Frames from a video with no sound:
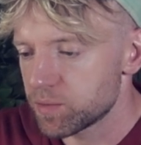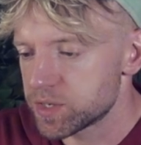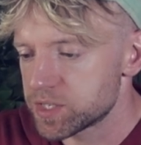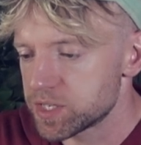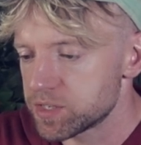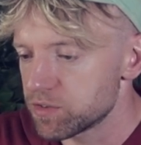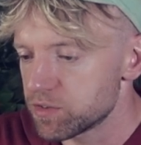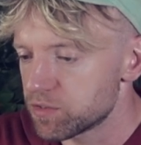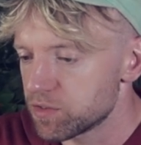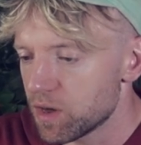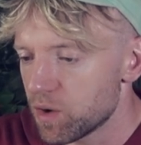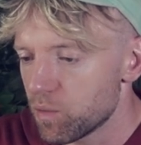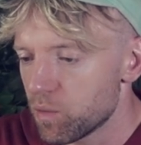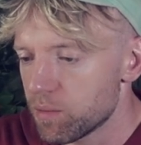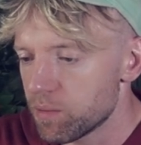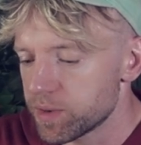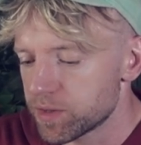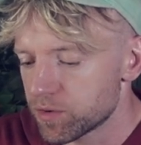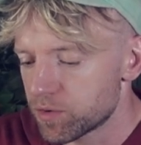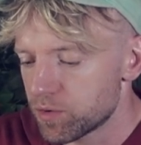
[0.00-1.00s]
which it does not
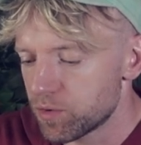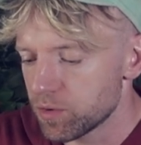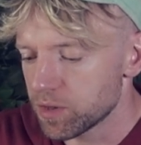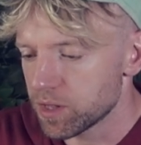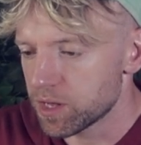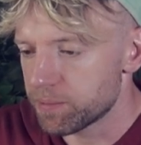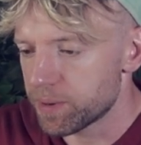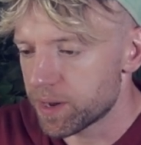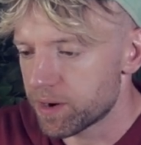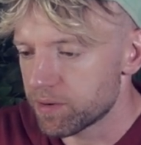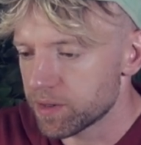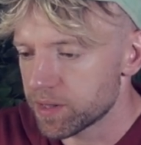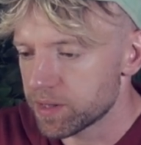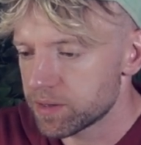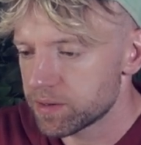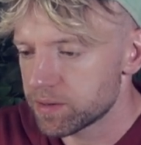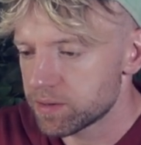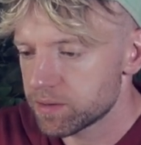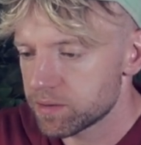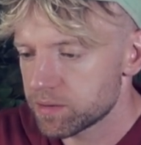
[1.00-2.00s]
want me to call it
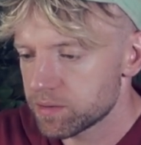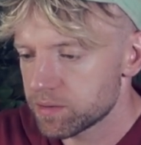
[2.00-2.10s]
apparently.